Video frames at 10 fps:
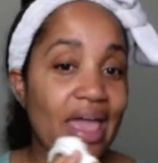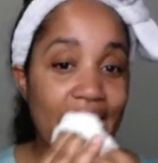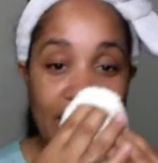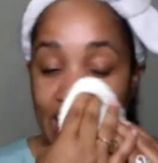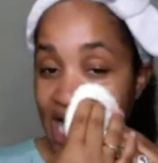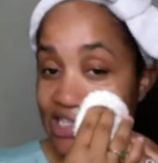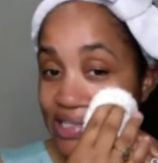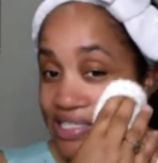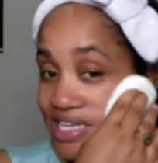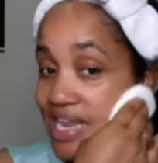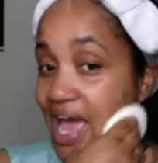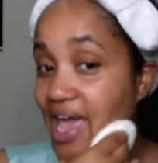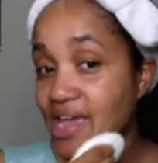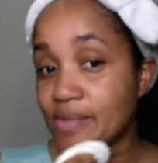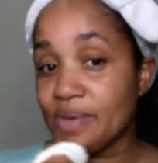And actually
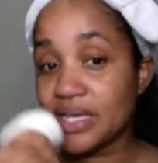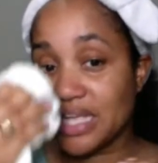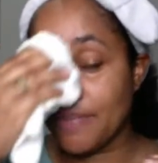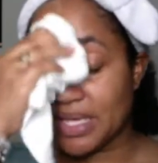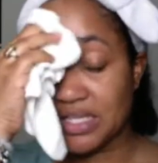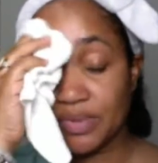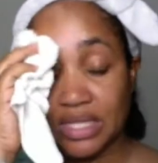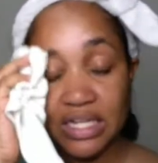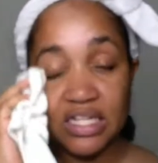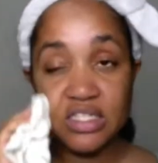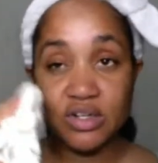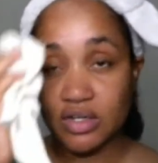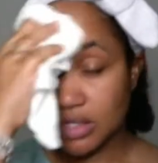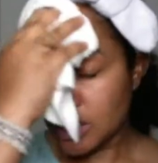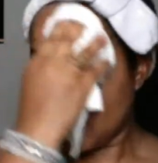tonight, because I mixed it with the
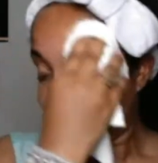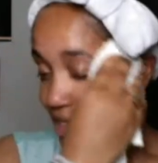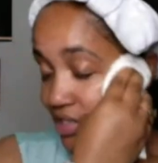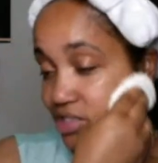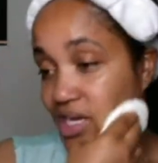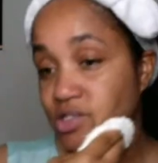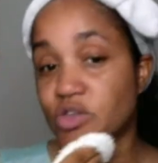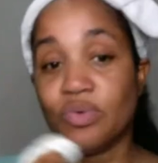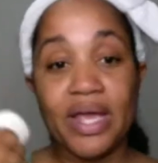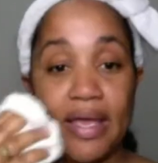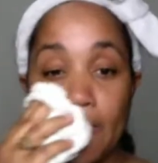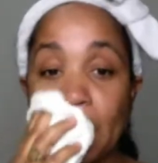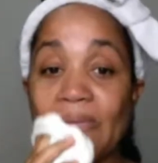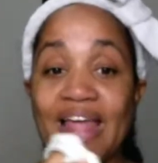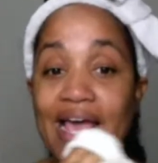cleanser, it's not too red.
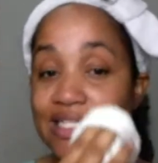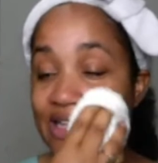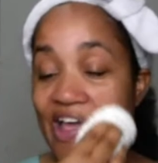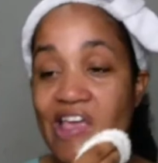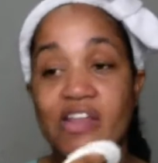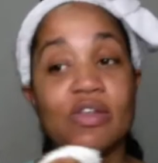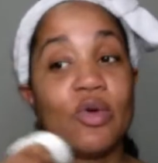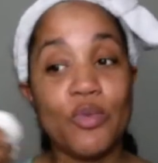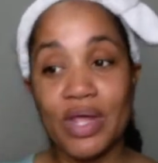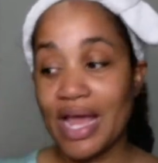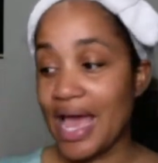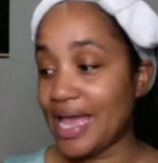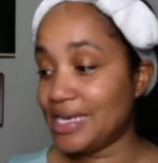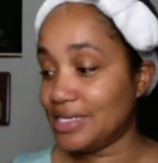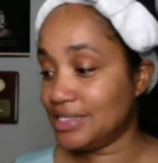Last night, when
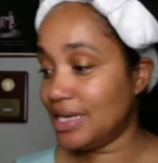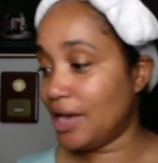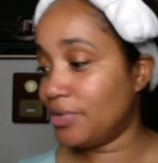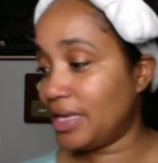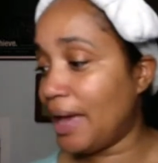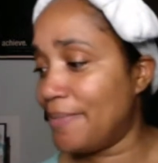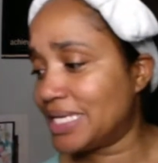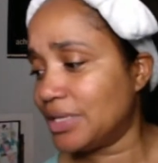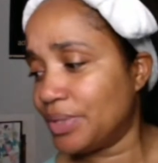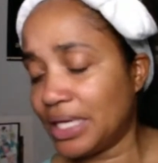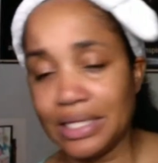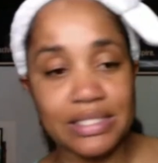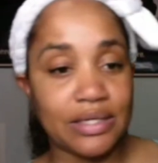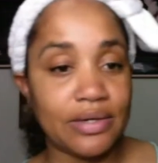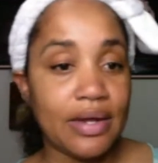I don't think I mixed it with the
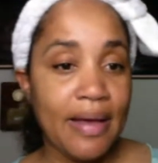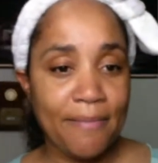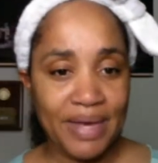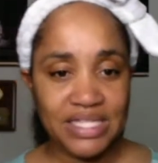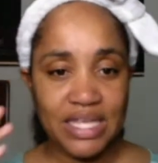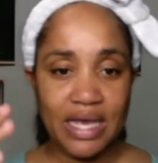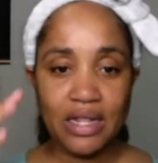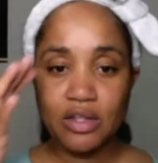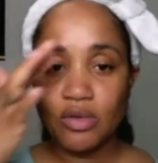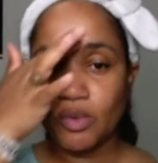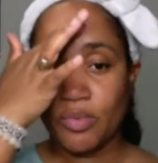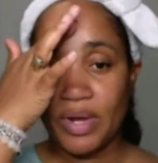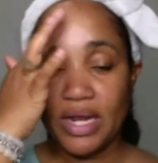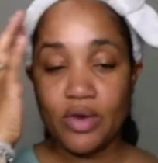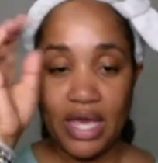cleanser, my skin got a little more
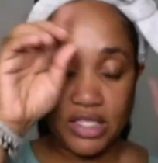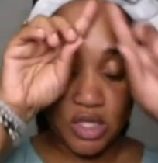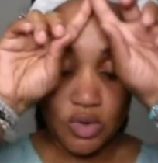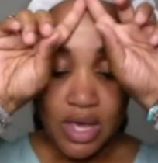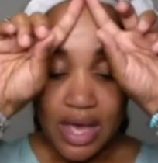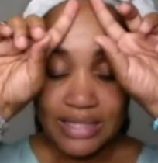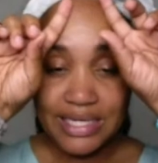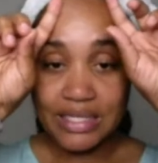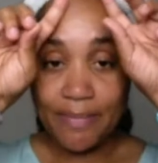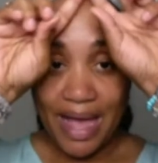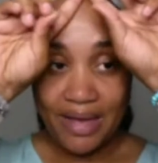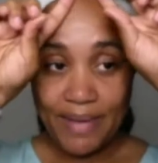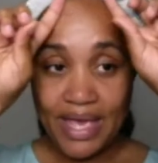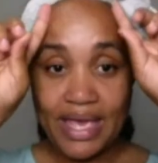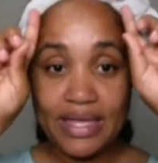red. Okay, so I take the back of my
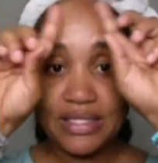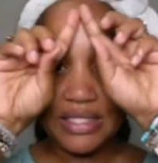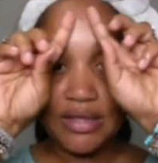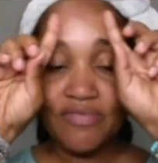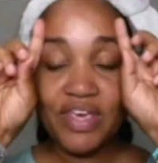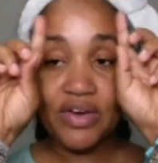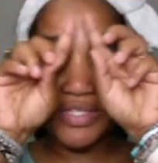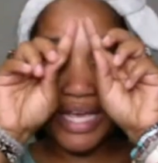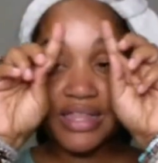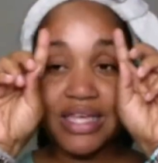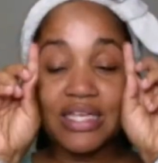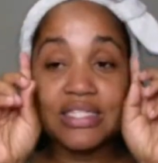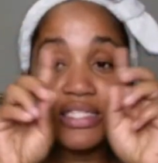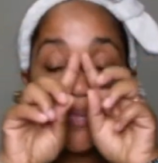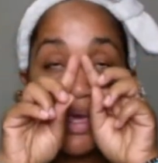hands, fingers like this,
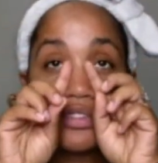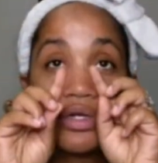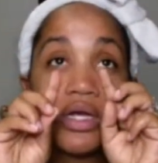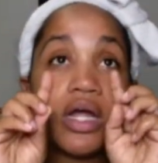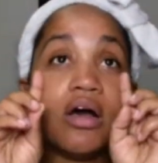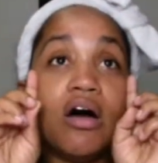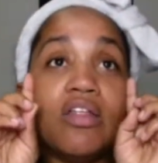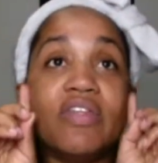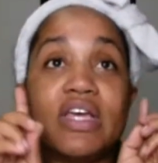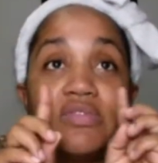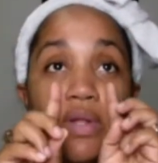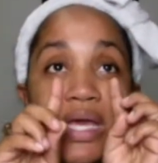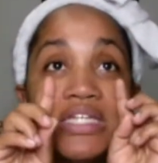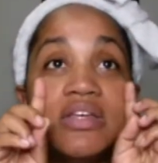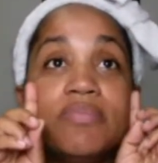to make sure I got all of the
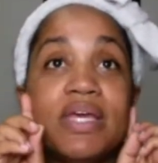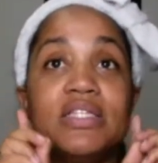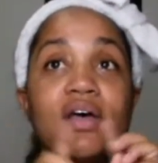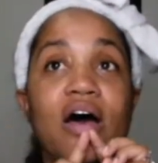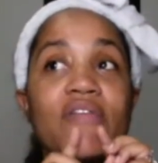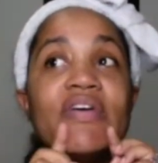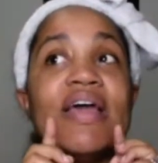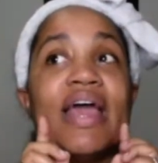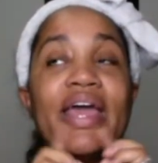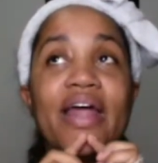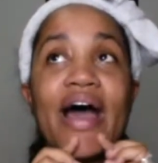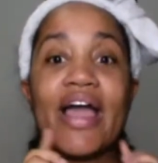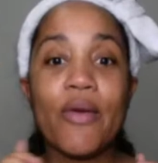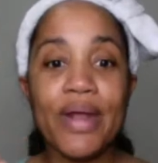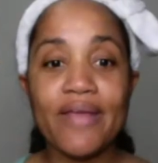exfoliation beads off. And I
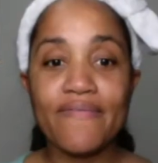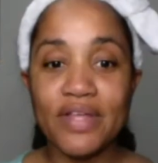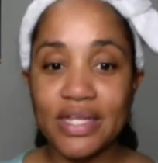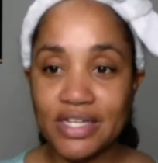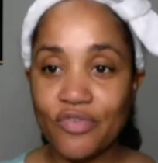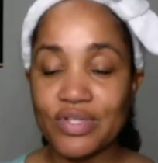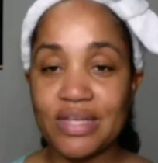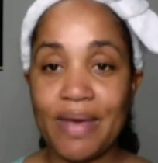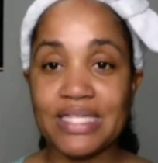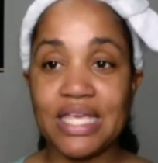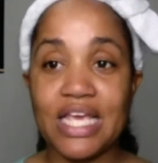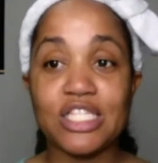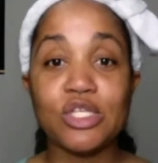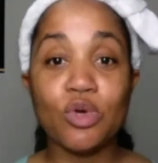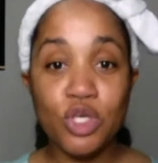already feel a difference in my skin.
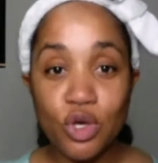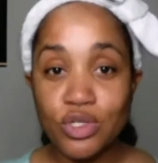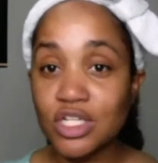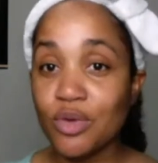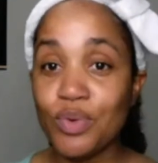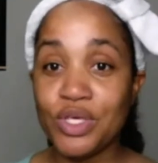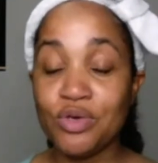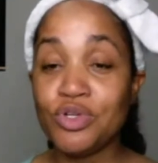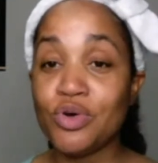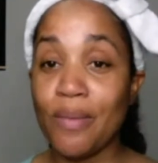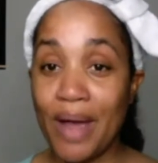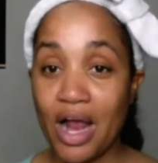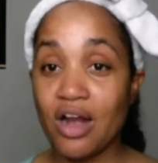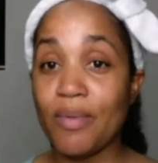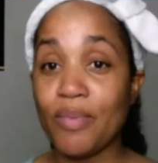So usually when you do a
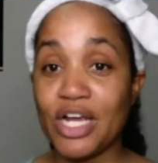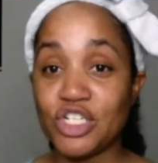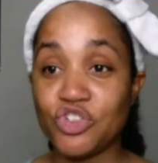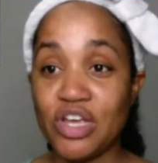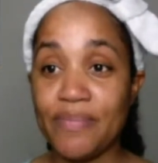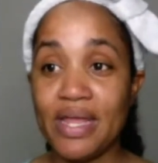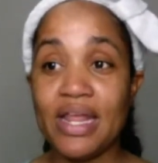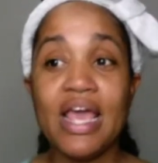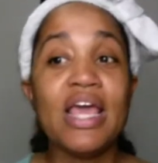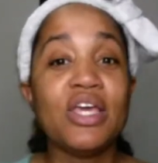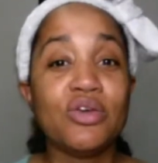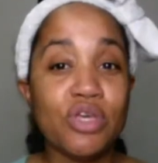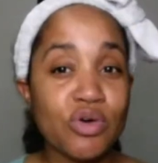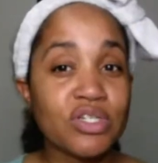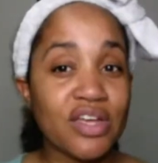microdermabrasion treatment, you
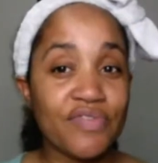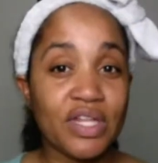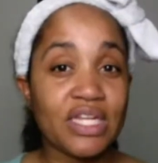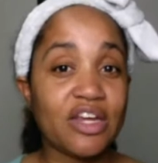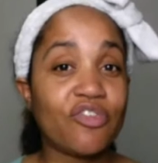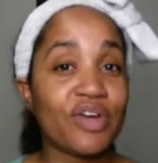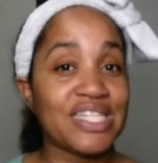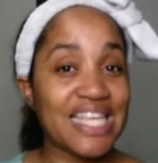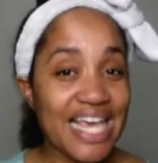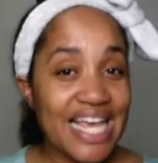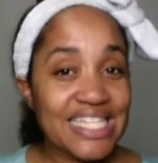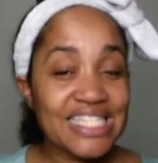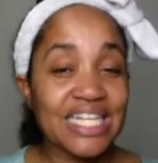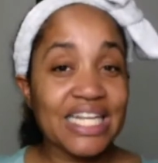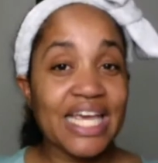usually feel a difference
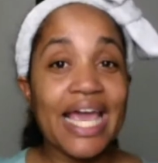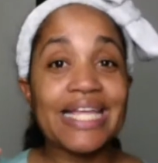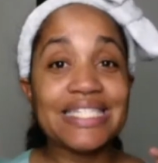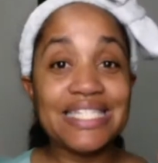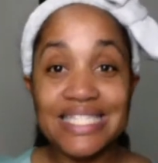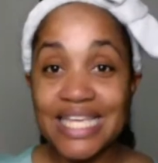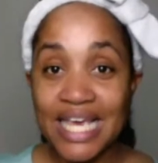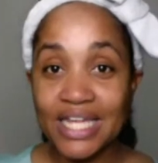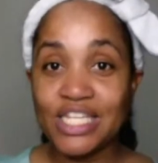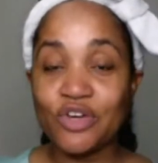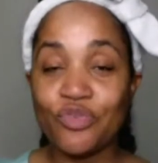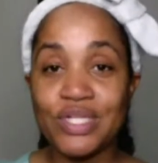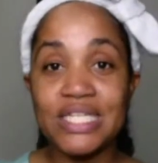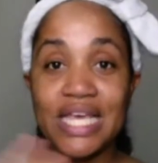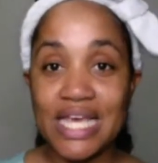instantly and see a
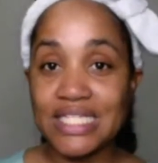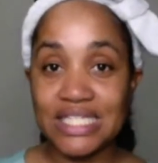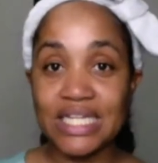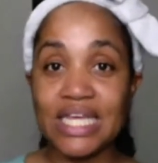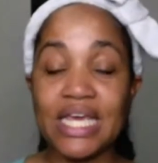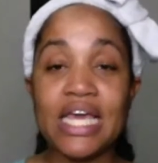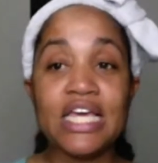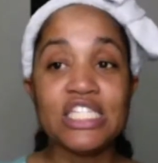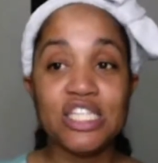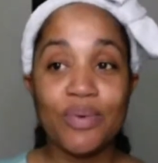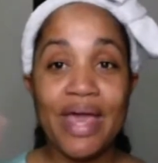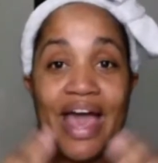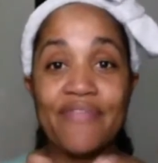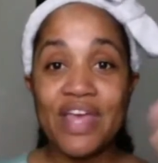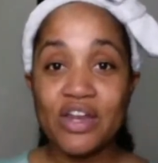difference instantly. So we
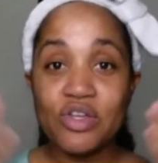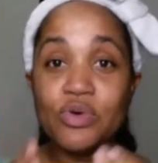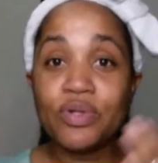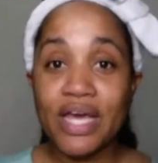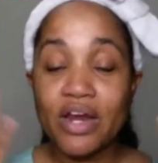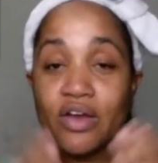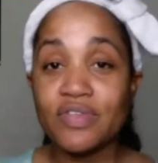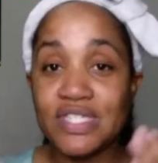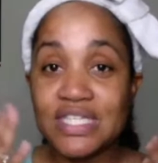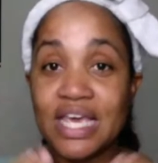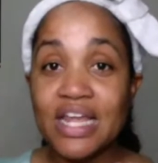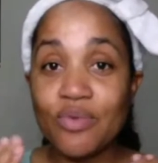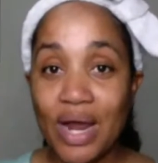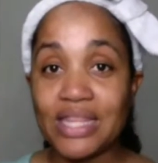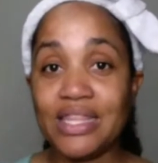have that new layer of skin
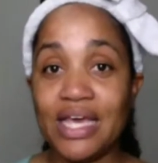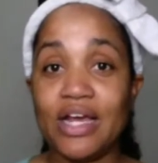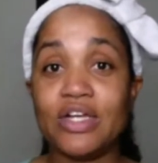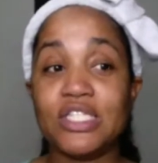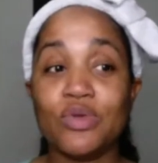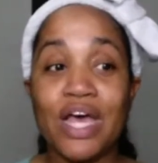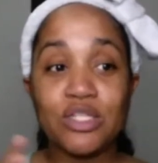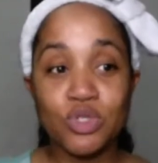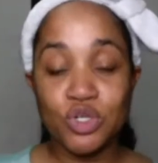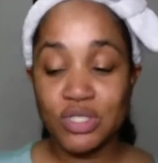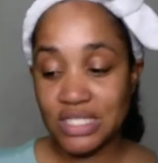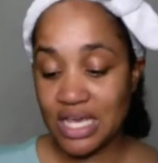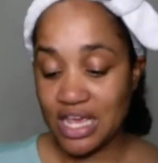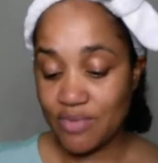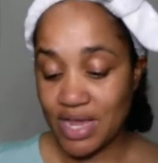right there. So that's what you're
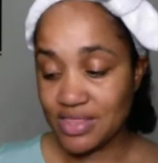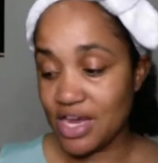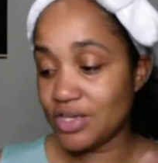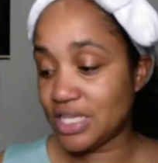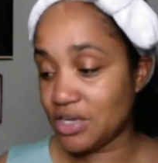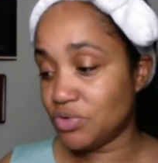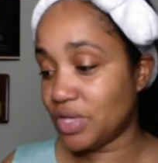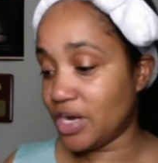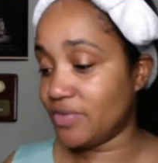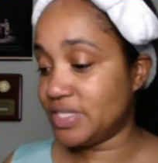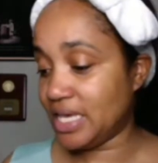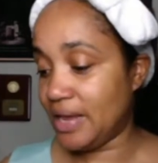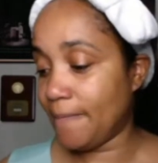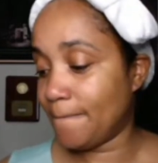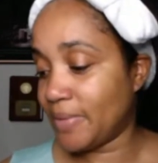seeing right there, is that new layer of skin,
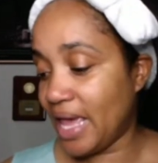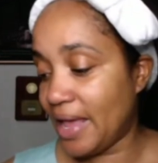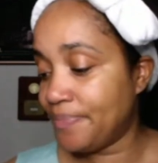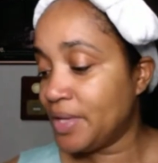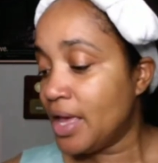okay?